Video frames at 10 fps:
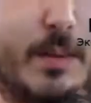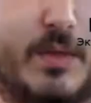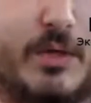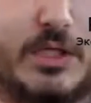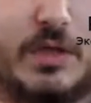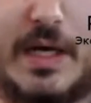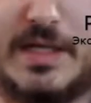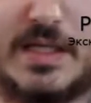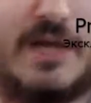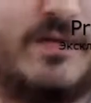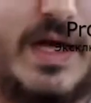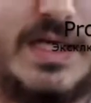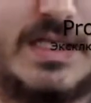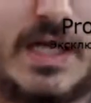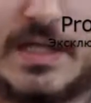them onto your lens and they fit any
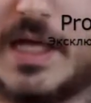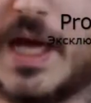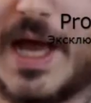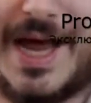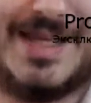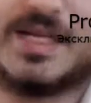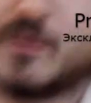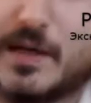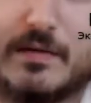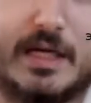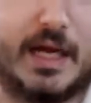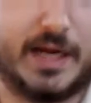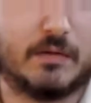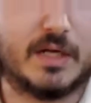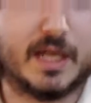size. And that's what I really like.
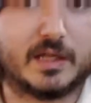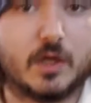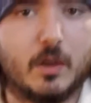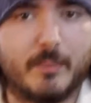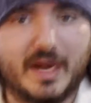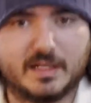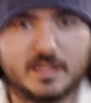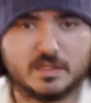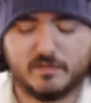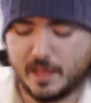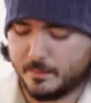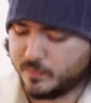I really like the compactness of that.